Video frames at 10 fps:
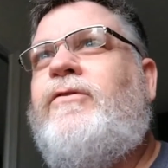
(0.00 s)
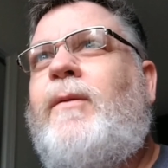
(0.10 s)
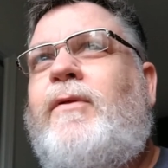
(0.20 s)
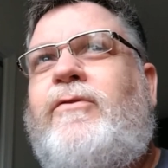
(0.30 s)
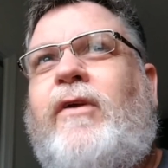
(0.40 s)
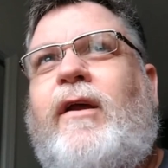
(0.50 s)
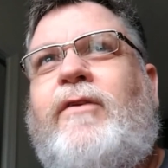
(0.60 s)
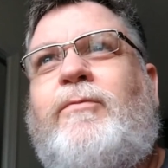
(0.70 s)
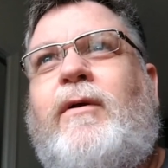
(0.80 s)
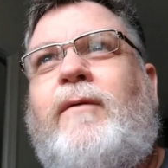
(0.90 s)
Something's
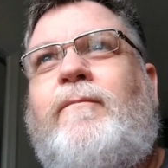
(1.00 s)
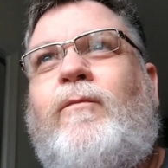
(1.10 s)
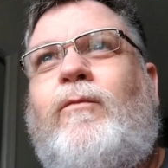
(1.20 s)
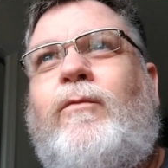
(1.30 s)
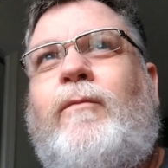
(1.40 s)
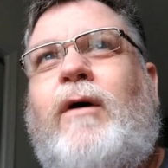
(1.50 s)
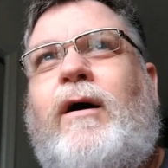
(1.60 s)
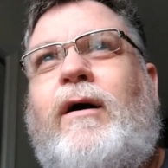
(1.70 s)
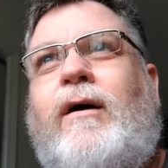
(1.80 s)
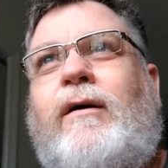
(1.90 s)
against me,
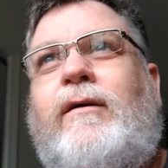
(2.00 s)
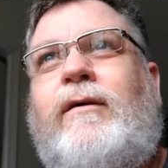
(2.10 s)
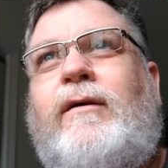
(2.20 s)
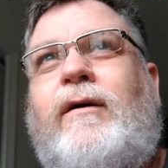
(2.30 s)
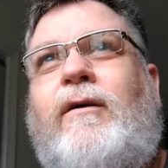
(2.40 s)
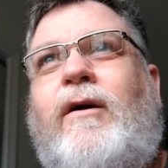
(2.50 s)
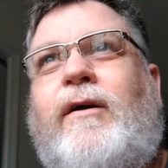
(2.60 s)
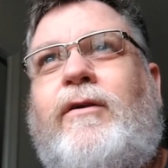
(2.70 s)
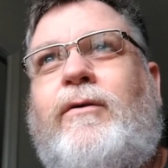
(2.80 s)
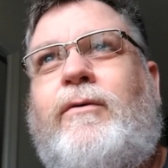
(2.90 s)
and all I
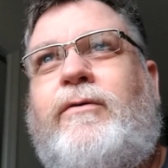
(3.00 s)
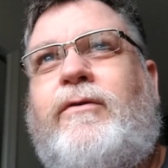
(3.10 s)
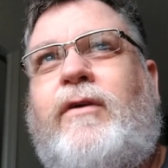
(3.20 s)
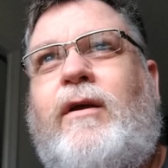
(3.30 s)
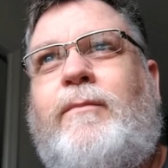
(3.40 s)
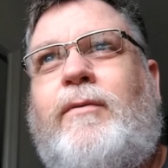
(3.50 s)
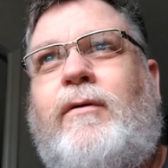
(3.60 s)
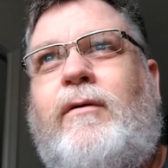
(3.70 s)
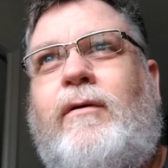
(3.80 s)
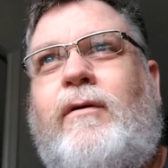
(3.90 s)
can do is just keep
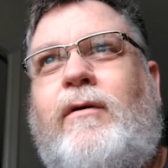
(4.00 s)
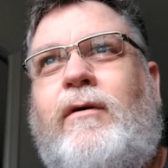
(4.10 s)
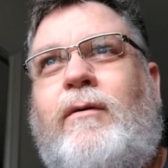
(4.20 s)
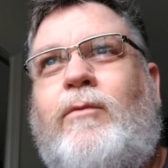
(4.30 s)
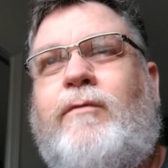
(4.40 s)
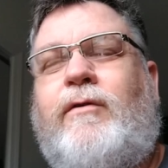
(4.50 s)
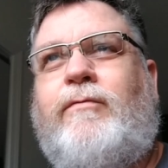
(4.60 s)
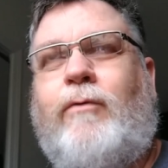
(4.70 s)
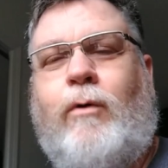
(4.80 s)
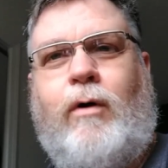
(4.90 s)
moving
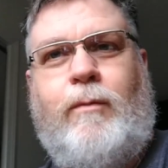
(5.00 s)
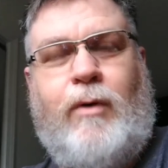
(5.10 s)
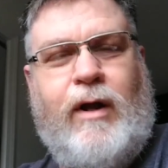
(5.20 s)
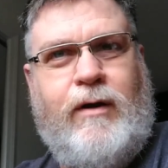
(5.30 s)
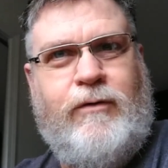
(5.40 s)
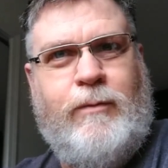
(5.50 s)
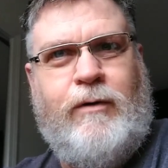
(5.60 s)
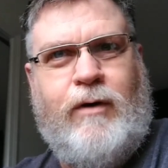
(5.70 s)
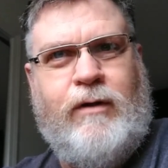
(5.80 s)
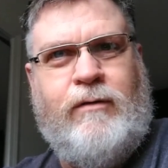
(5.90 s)
forward. Brandy's
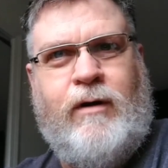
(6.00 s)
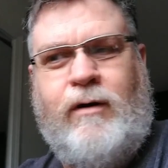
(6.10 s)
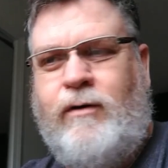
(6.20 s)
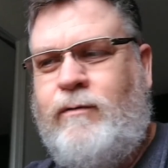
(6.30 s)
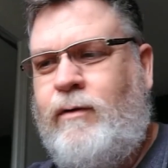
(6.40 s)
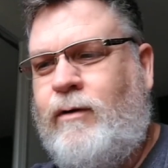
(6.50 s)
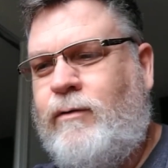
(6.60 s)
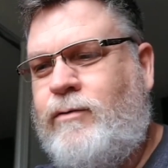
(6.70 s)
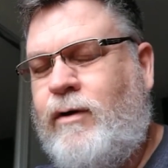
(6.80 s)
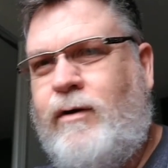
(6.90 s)
been right there, you
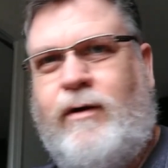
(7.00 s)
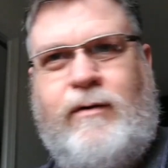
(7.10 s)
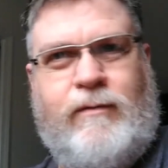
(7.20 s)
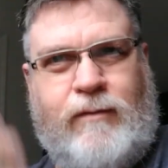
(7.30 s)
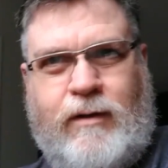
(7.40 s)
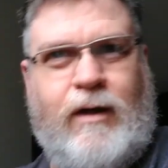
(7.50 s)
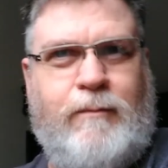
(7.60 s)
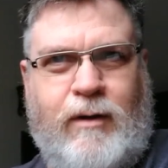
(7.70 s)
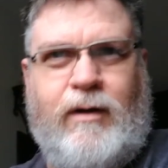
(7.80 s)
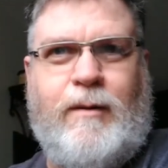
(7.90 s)
know, trying to
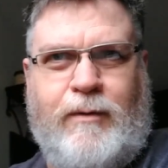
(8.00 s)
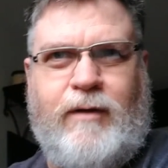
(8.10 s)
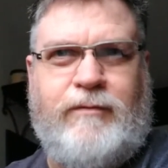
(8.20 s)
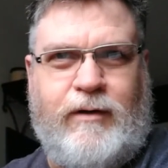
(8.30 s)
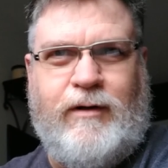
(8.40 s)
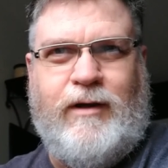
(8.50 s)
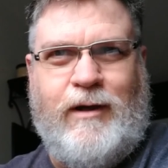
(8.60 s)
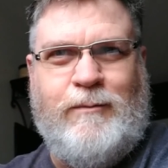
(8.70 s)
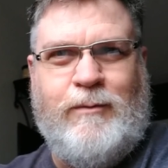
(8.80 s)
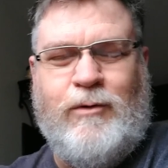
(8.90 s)
keep me uplifted and
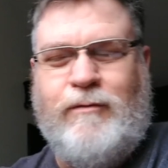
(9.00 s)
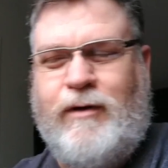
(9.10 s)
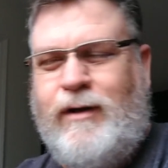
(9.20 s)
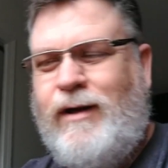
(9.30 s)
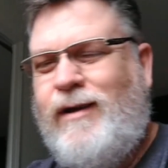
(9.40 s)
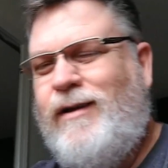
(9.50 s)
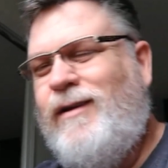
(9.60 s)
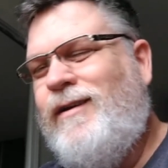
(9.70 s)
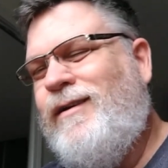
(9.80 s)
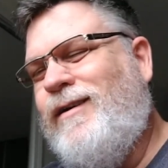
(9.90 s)
keep me moving.
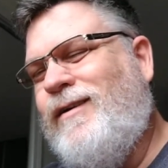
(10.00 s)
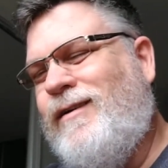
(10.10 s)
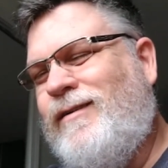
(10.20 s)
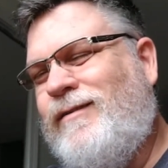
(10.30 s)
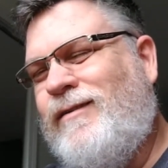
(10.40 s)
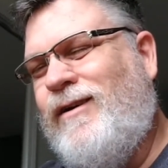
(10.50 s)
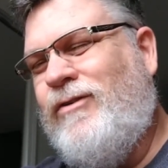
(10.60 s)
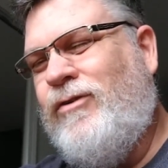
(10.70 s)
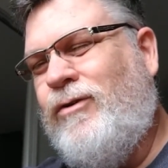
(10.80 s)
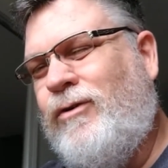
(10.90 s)

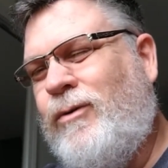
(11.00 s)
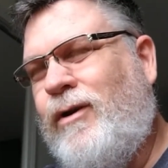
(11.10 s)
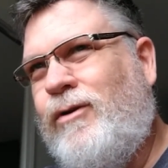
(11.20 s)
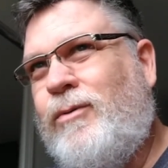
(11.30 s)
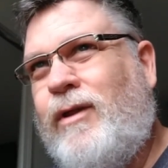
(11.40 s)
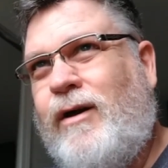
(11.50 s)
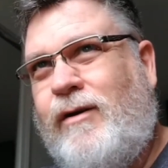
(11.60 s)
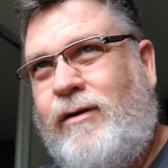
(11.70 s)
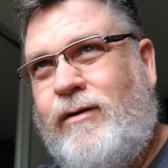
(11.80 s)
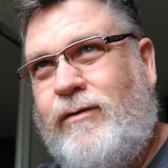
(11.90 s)
Honestly, don't know what to do
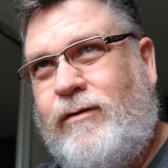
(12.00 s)
without her.